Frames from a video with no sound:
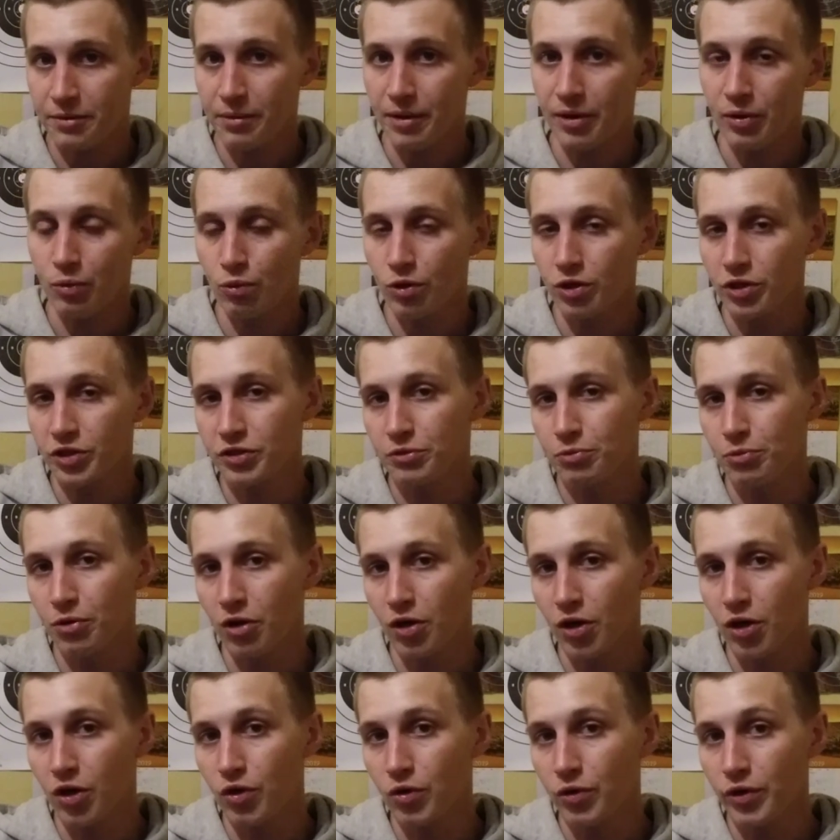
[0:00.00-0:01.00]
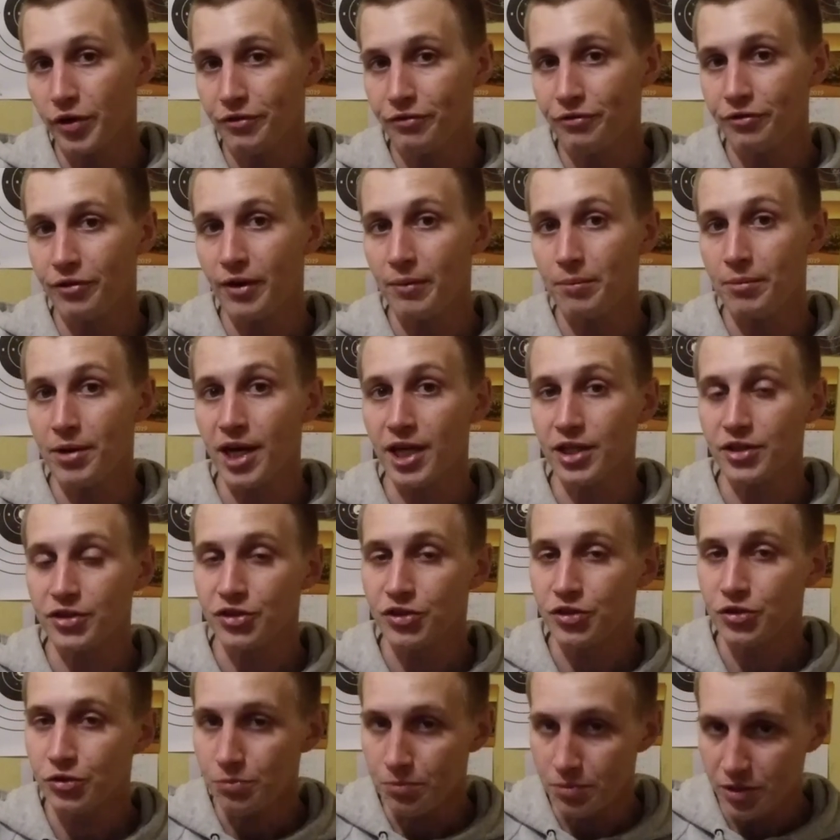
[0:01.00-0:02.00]
at my work tomorrow if I'm not
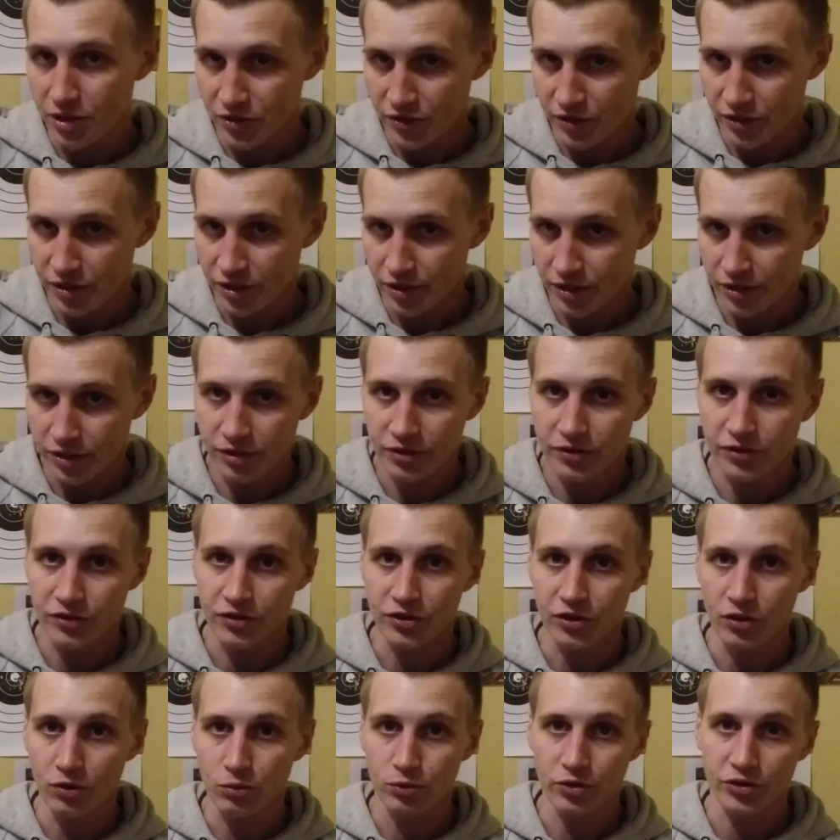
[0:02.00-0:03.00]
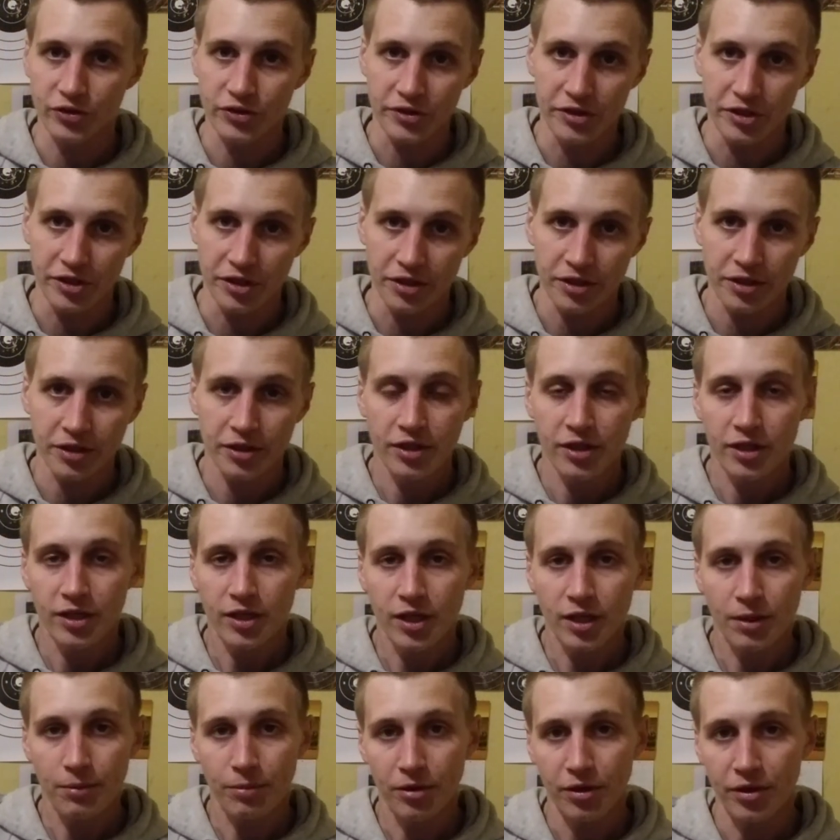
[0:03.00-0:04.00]
too busy, so we'll see.
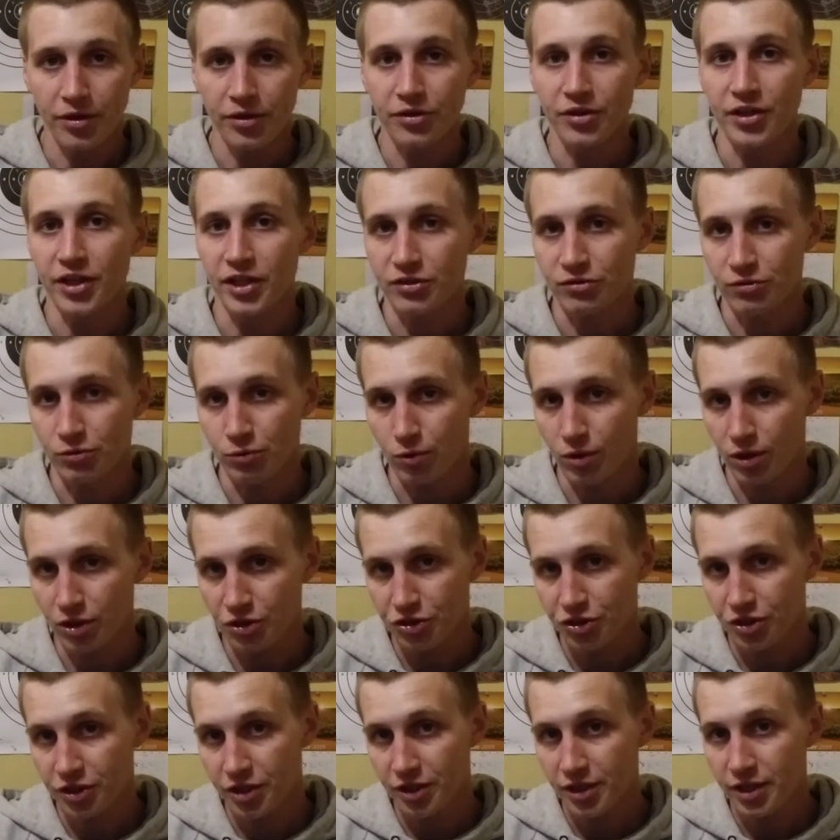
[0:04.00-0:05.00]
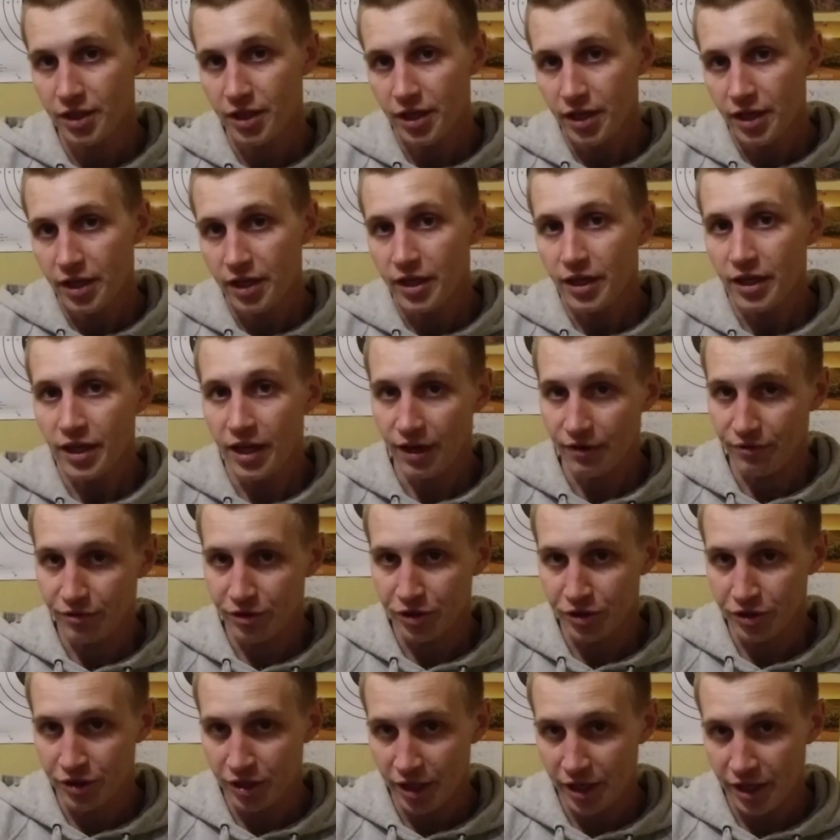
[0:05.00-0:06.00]
But thanks for watching, have a
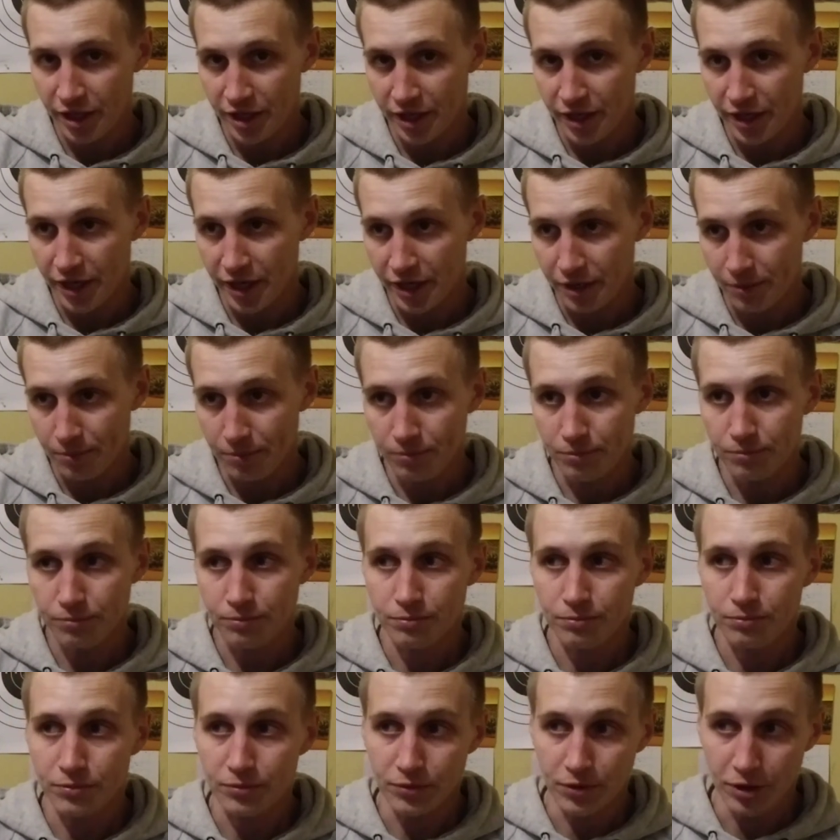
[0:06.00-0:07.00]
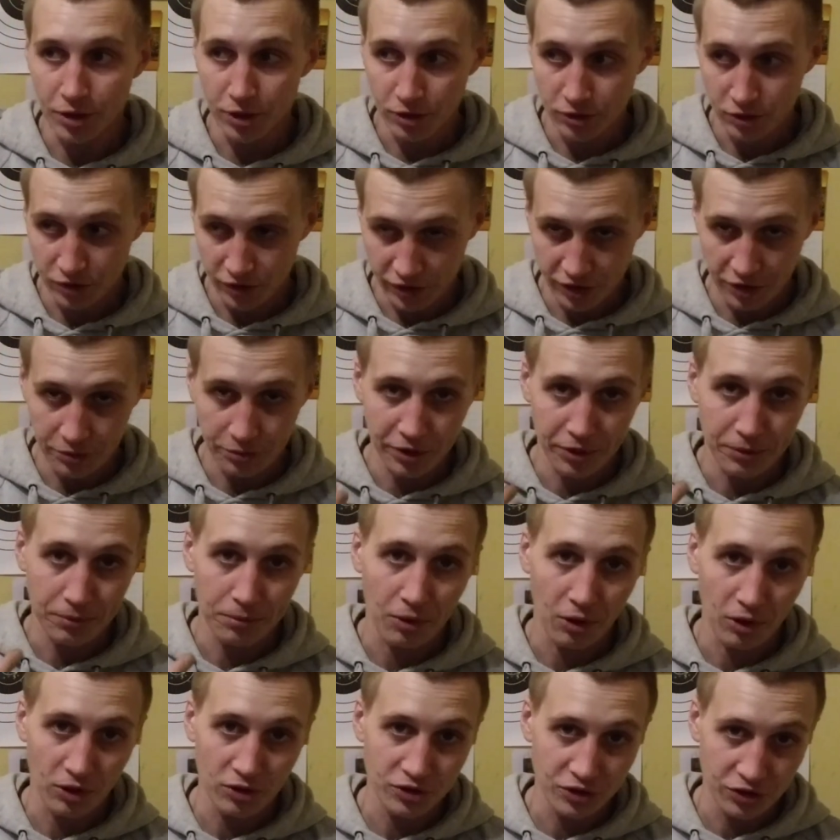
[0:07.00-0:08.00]
good night, and there's going to be a
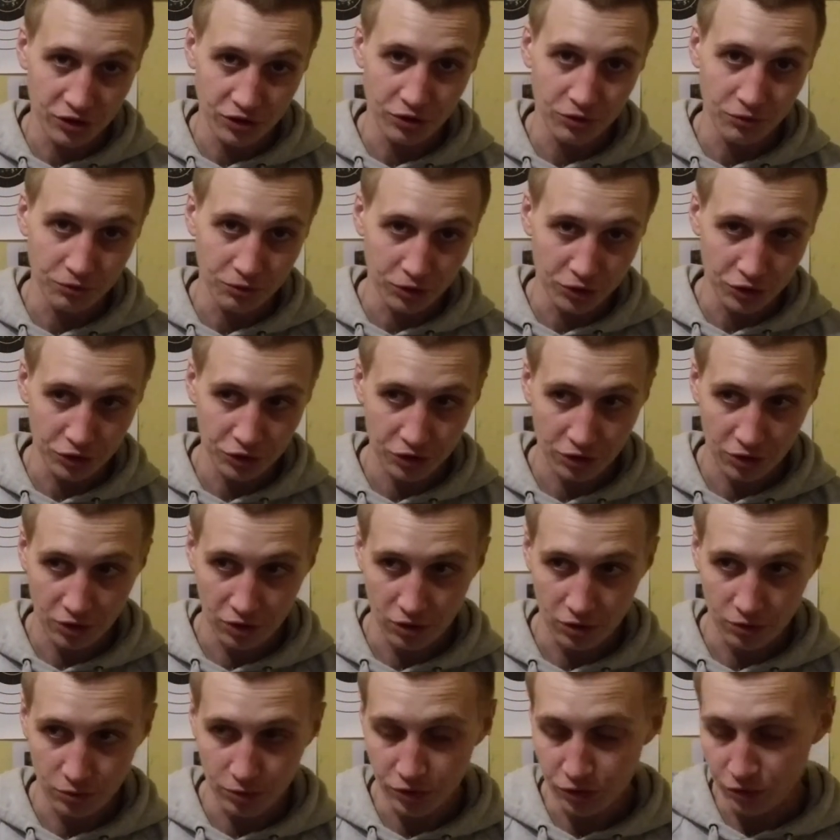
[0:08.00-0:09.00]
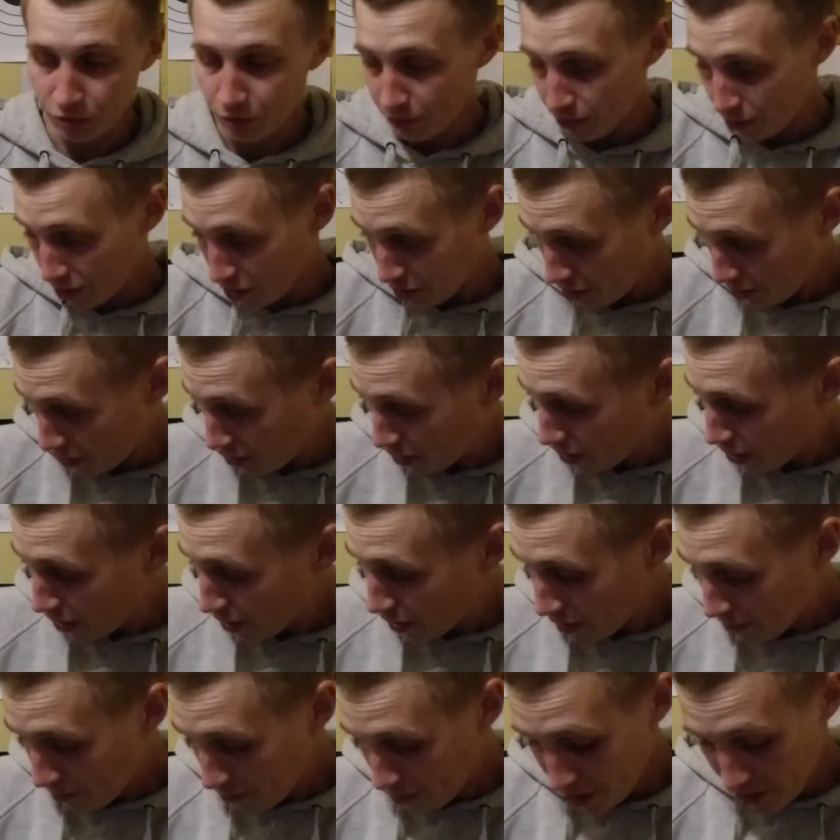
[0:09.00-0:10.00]
part two for sure, which will be
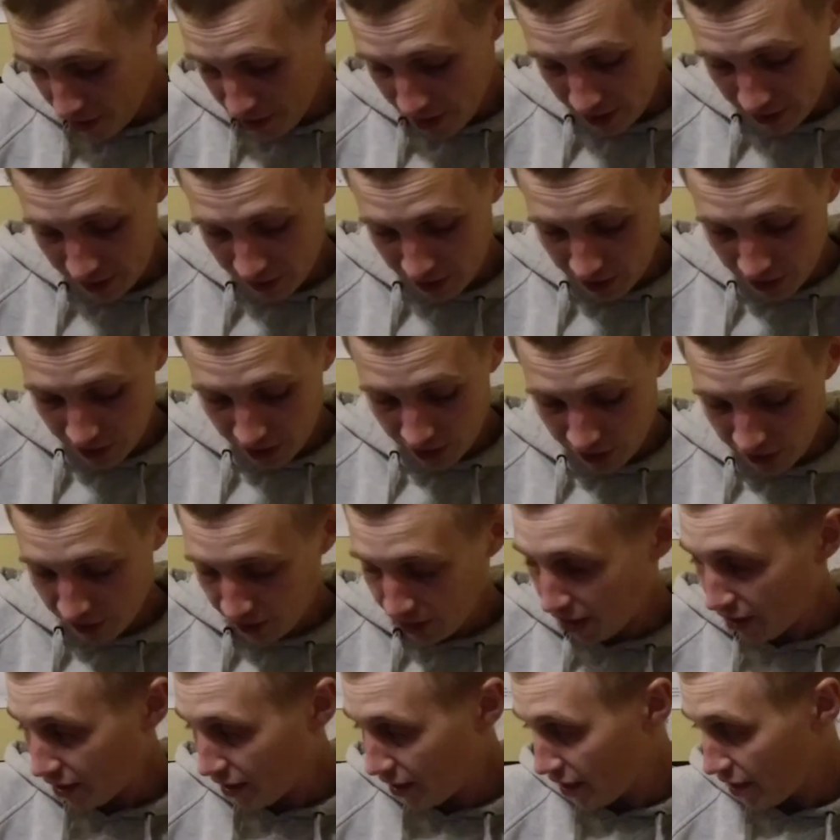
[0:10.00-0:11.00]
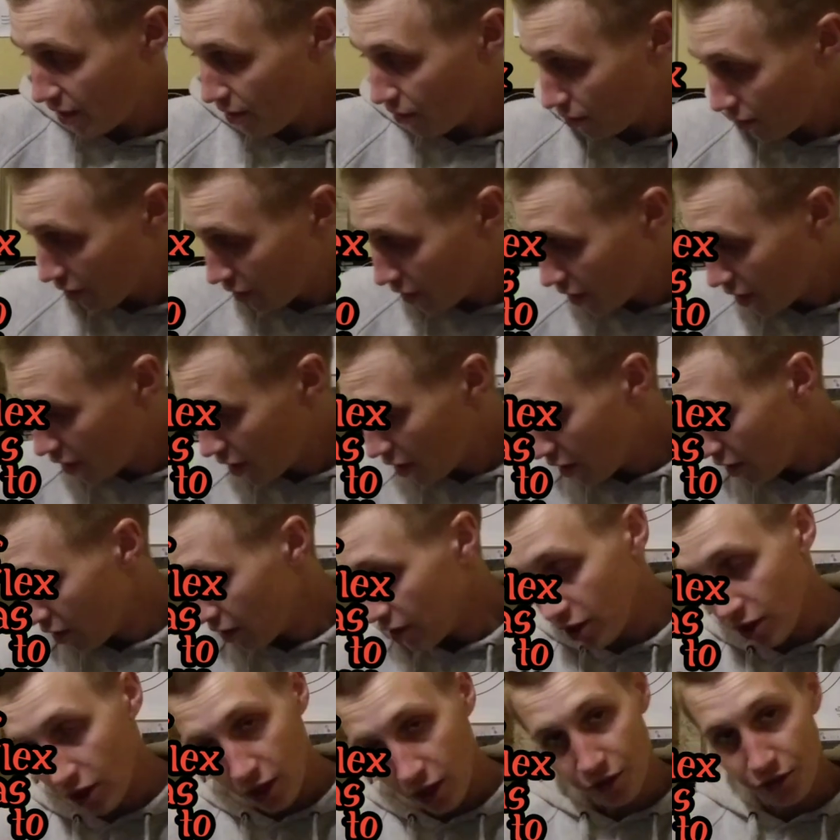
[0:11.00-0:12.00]
me testing this sight out
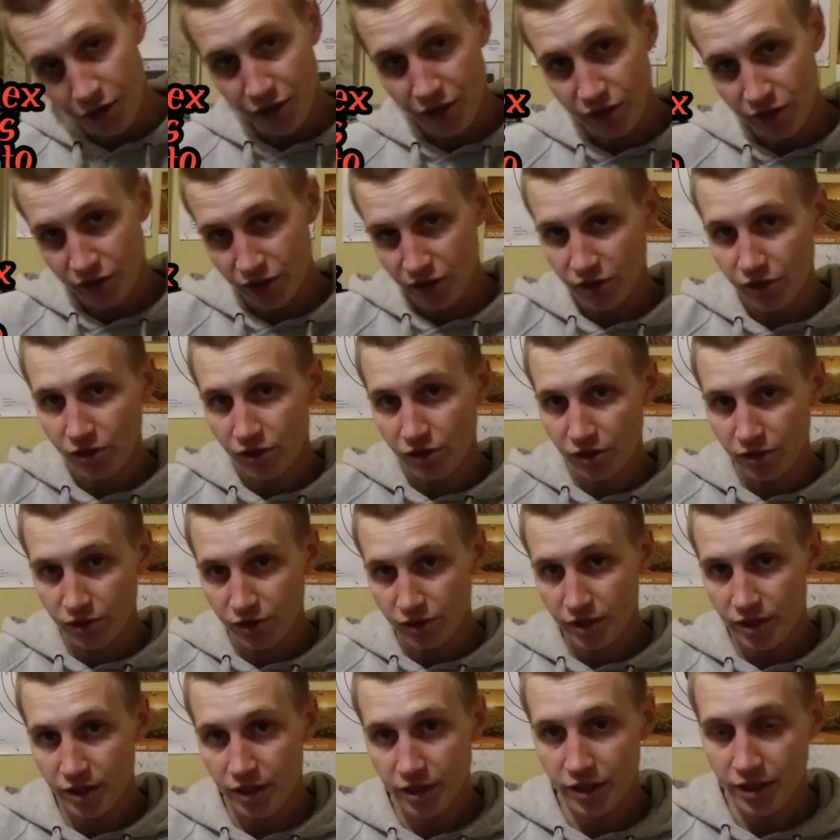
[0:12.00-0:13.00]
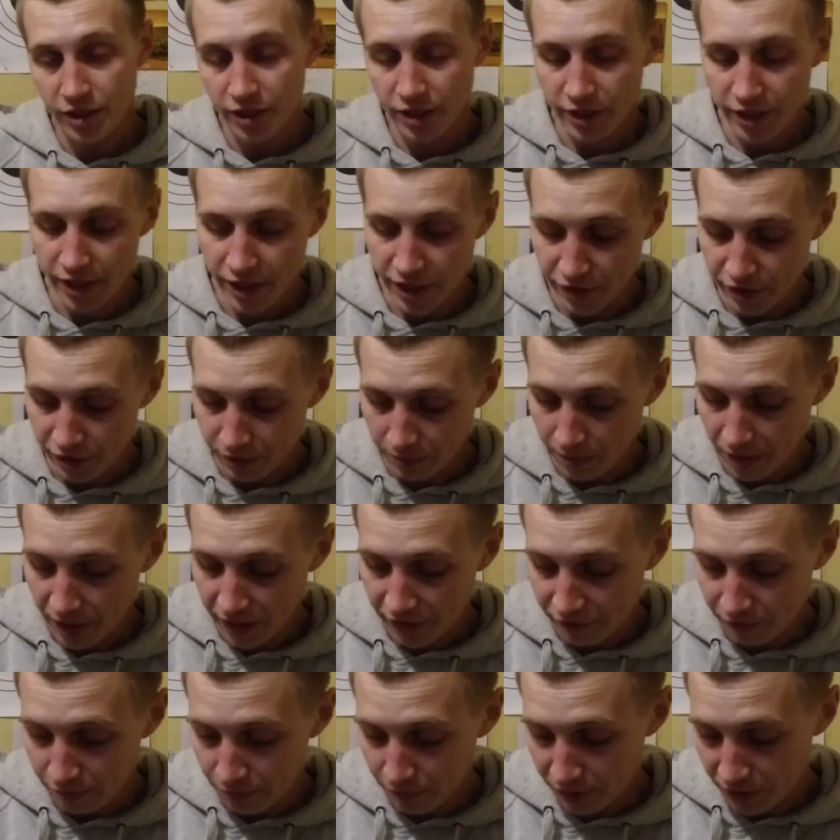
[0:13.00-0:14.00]
on this gong, and there
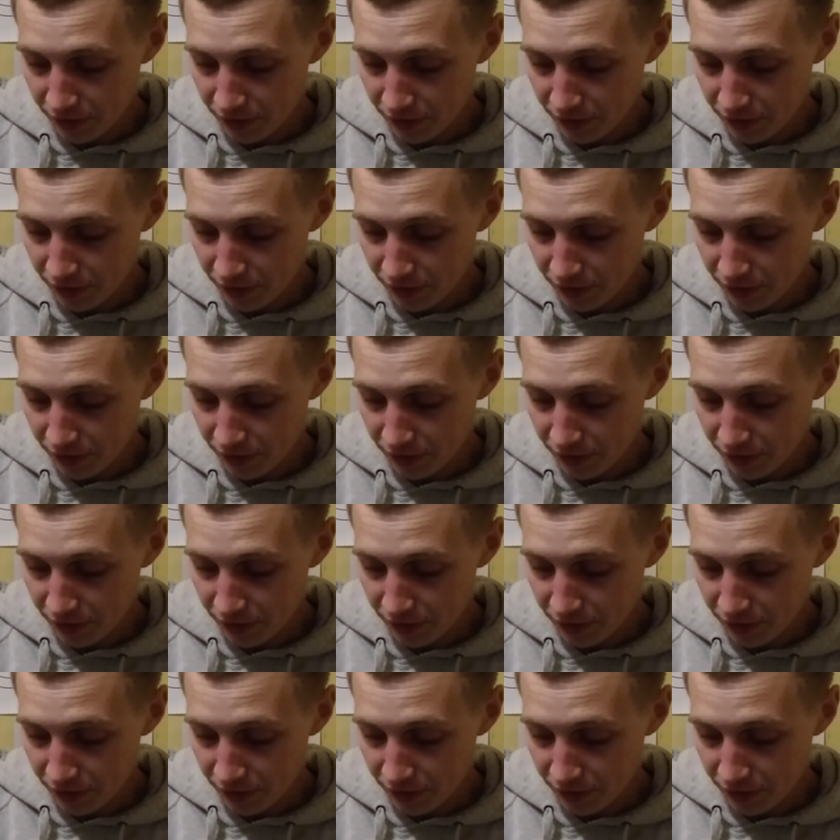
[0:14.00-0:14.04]
might even